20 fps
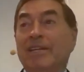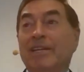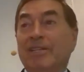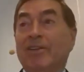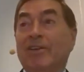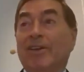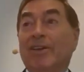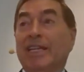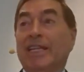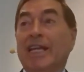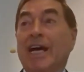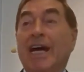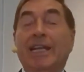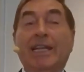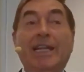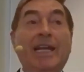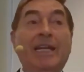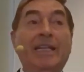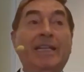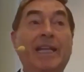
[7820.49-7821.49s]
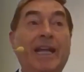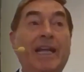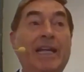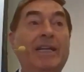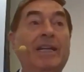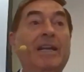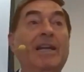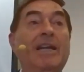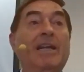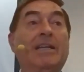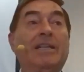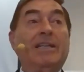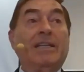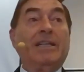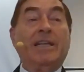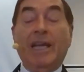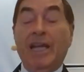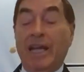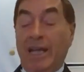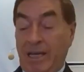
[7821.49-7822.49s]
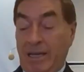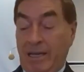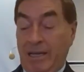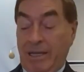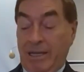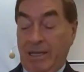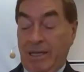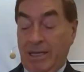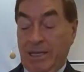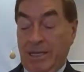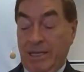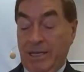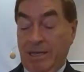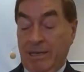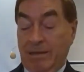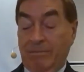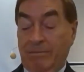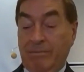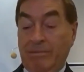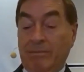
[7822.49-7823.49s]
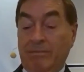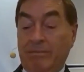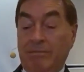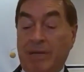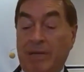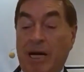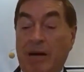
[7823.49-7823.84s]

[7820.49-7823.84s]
during that, and then the um,